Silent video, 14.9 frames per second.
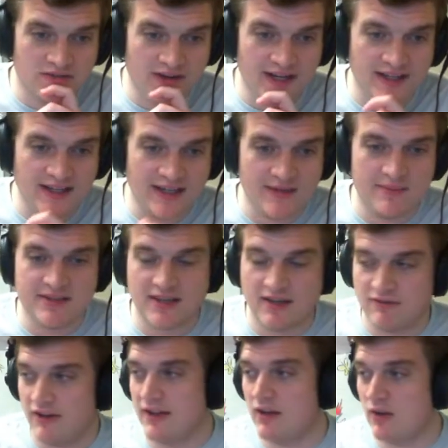Fighting him is like
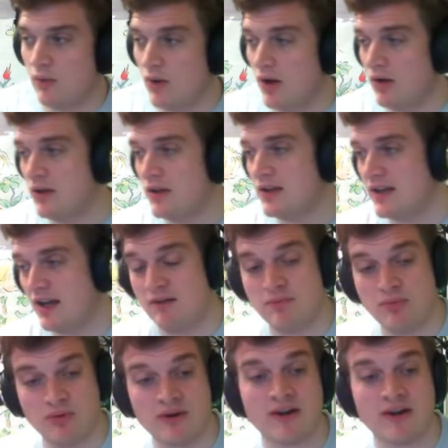fighting a wall. Kind of boring.